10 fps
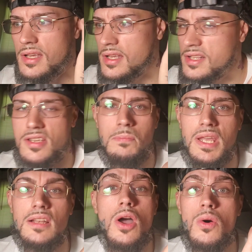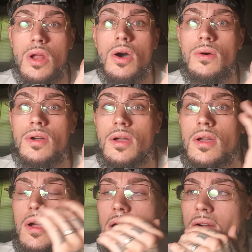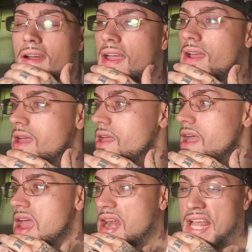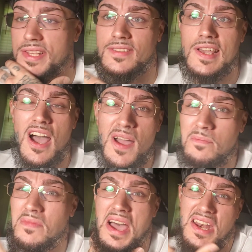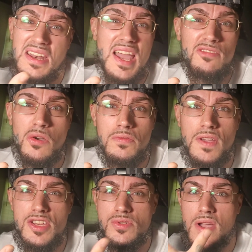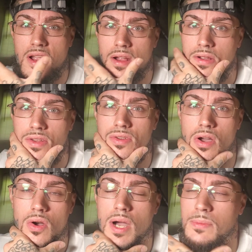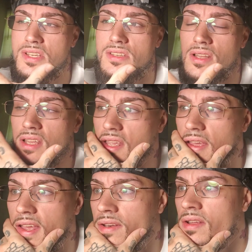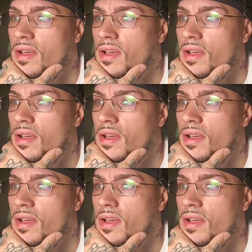It's a big no-no, all right? And at the time, I didn't have no facial hair, you know? I was still a kid.